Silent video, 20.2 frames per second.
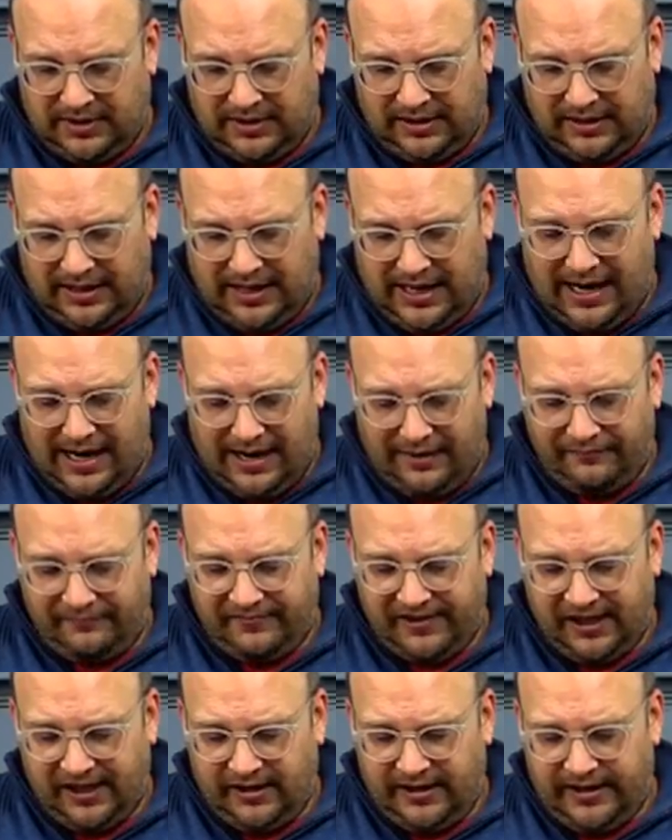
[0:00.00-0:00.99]
I, I'm
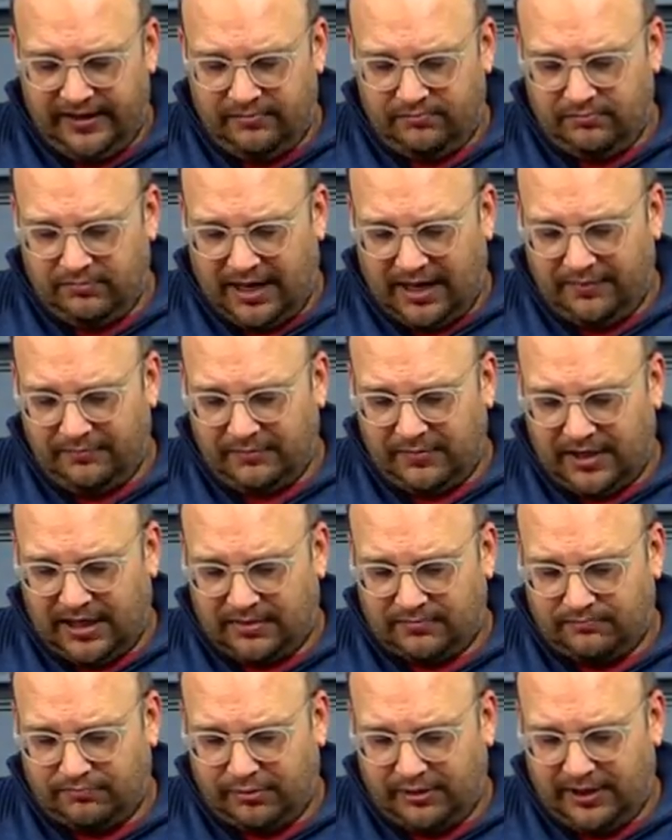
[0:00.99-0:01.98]
very, I'm
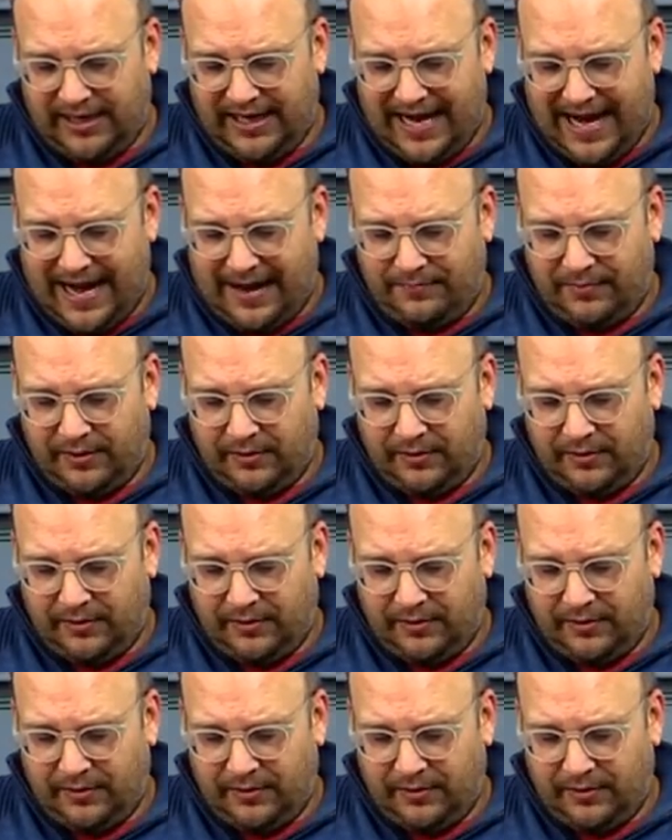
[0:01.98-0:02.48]
pretty happy